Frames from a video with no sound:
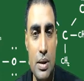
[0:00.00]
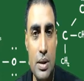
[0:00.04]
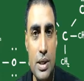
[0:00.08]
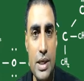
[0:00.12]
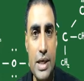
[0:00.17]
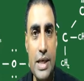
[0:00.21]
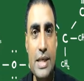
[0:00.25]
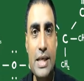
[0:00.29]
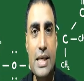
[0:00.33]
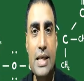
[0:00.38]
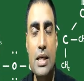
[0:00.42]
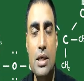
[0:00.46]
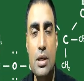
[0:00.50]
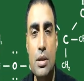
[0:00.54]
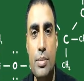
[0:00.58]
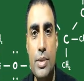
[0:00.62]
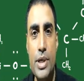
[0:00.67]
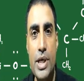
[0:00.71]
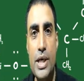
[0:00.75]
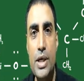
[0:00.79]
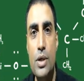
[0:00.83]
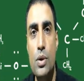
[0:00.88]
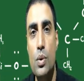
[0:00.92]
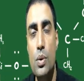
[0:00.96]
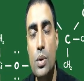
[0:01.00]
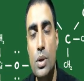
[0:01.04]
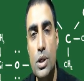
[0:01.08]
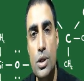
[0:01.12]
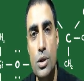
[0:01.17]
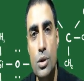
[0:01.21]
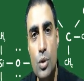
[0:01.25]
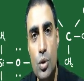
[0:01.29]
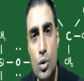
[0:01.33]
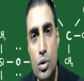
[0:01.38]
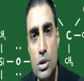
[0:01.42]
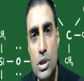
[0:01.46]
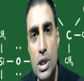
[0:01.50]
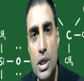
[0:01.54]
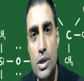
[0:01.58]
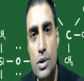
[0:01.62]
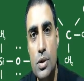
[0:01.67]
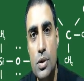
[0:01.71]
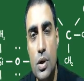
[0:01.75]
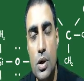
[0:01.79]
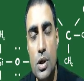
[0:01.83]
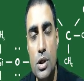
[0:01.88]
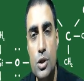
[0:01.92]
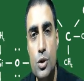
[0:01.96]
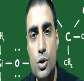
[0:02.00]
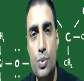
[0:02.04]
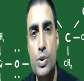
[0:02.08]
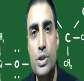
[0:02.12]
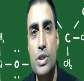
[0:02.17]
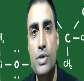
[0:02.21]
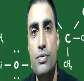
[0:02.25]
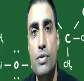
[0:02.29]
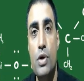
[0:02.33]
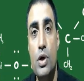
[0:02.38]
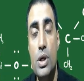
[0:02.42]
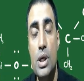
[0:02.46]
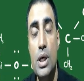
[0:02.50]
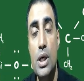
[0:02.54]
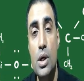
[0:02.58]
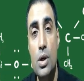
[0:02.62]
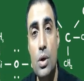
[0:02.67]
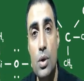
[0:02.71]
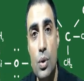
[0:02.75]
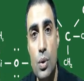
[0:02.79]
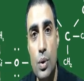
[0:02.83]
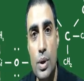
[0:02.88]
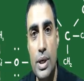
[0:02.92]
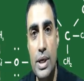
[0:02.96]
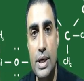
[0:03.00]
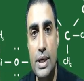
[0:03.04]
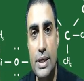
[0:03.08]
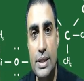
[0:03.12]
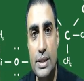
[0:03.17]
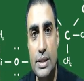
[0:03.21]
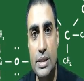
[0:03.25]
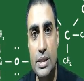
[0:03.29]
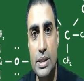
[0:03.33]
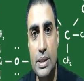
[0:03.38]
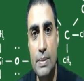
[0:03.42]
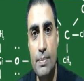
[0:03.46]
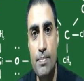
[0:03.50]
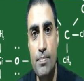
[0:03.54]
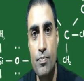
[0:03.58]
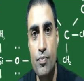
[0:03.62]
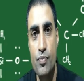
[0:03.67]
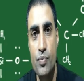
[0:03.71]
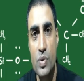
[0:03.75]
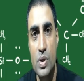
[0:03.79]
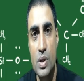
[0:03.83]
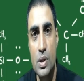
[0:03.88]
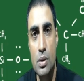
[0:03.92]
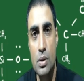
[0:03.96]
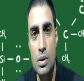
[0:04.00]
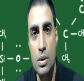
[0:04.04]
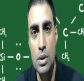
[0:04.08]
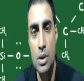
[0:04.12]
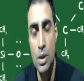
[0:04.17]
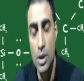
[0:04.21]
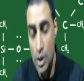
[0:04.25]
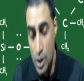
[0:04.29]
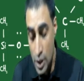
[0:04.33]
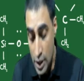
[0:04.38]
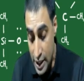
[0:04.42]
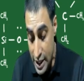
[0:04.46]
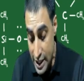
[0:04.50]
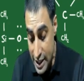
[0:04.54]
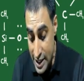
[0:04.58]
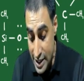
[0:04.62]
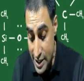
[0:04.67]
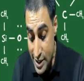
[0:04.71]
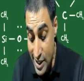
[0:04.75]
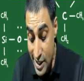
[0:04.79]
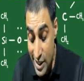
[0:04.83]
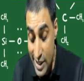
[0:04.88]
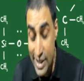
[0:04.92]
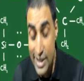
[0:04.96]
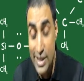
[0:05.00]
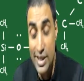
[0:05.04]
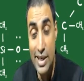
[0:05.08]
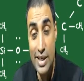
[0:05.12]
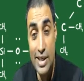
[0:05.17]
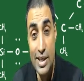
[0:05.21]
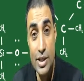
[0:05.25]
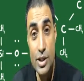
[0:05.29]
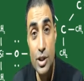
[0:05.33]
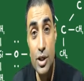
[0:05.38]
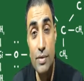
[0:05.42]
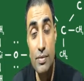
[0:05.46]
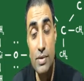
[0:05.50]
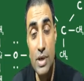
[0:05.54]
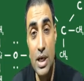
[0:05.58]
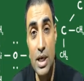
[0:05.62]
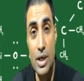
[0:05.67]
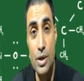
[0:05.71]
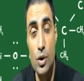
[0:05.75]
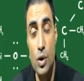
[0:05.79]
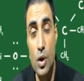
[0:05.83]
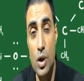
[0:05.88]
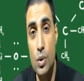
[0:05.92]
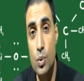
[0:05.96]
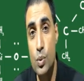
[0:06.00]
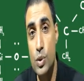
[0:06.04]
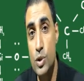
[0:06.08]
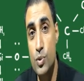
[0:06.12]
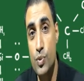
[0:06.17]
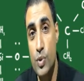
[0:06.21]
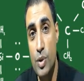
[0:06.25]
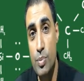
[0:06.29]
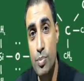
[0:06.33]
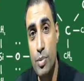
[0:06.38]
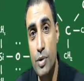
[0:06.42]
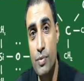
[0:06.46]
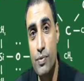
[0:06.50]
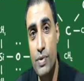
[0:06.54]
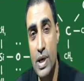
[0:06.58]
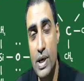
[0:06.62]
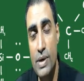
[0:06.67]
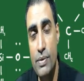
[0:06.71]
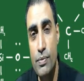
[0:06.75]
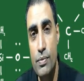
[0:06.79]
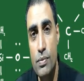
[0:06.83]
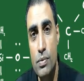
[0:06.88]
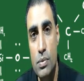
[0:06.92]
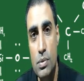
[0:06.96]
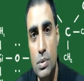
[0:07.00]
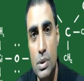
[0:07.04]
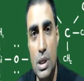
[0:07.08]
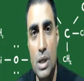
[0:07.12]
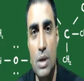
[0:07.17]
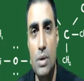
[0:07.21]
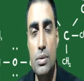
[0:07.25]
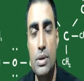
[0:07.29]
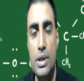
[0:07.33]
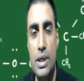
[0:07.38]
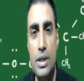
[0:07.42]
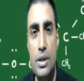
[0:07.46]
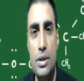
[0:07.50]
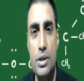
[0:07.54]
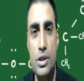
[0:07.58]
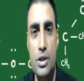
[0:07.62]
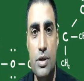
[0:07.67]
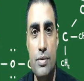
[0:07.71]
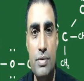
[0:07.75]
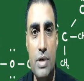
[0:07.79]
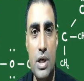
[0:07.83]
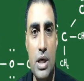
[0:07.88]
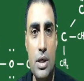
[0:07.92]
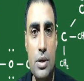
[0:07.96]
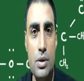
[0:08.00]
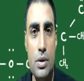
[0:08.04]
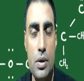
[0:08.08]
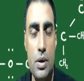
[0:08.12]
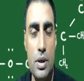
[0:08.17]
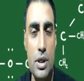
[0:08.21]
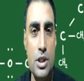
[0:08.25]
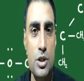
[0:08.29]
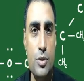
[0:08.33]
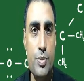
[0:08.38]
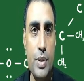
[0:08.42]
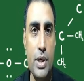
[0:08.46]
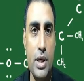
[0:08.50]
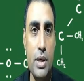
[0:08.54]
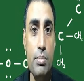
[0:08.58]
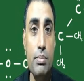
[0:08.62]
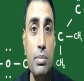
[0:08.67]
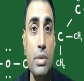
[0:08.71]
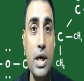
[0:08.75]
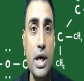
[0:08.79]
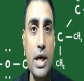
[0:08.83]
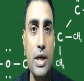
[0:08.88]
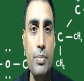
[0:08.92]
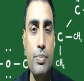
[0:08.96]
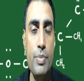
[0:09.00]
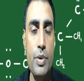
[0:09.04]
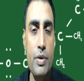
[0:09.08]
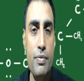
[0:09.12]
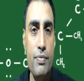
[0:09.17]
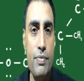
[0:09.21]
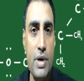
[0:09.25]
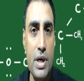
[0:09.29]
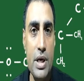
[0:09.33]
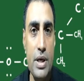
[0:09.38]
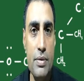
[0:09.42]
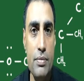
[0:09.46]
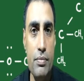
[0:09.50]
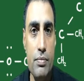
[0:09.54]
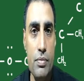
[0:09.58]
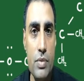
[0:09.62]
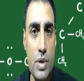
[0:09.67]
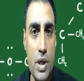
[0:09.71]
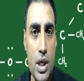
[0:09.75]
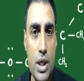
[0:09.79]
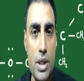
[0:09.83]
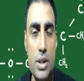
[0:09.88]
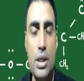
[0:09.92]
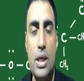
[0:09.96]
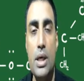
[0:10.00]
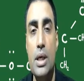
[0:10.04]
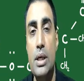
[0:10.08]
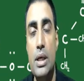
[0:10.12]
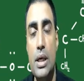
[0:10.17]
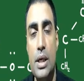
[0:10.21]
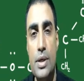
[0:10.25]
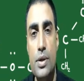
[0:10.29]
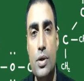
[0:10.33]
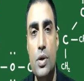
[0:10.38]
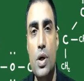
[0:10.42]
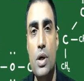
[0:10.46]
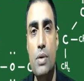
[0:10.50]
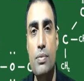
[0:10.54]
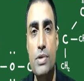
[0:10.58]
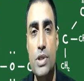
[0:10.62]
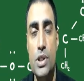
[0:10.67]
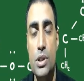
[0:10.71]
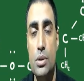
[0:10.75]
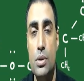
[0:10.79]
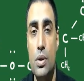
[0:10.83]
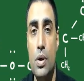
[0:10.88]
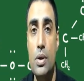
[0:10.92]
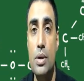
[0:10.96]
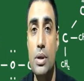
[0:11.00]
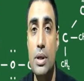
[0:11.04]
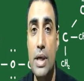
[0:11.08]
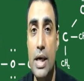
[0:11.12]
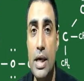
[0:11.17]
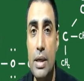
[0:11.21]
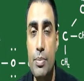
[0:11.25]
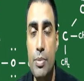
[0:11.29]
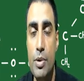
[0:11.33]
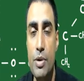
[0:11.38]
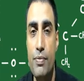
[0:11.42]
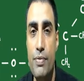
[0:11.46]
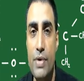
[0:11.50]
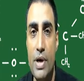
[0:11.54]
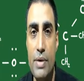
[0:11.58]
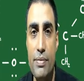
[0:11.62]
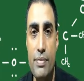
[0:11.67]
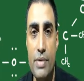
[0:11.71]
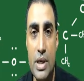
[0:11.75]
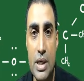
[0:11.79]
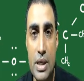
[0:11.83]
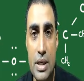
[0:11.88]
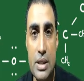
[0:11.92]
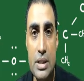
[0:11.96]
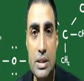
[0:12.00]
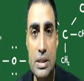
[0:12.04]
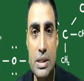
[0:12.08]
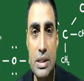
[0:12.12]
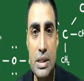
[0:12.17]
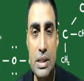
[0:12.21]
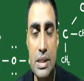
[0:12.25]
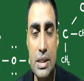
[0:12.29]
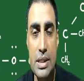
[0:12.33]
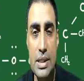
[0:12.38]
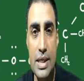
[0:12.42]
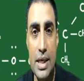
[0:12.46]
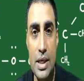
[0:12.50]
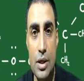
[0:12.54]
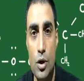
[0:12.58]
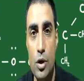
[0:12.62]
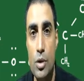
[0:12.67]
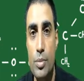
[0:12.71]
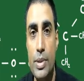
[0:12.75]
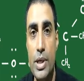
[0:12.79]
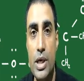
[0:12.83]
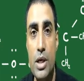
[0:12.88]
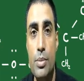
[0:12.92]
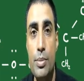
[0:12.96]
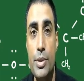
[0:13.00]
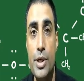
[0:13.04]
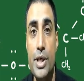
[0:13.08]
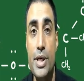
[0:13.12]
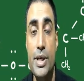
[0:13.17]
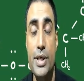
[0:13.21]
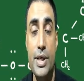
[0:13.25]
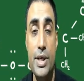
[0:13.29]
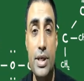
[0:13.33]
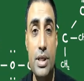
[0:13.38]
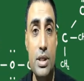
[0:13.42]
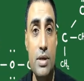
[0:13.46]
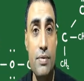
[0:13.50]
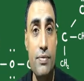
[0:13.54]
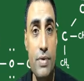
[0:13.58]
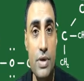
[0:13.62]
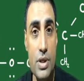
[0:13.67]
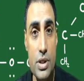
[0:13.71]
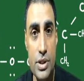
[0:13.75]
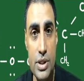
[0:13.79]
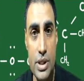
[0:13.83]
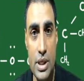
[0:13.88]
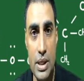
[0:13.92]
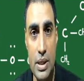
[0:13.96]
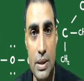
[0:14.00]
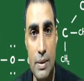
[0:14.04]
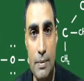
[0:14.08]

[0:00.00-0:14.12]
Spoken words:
It can accommodate only those electrons which have got a lower energy. Initially, the energy of the electron was 1.5. Now the energy of the electron has become 9.5. And the electron which has got 9.5 energy cannot be accommodated in the first shell.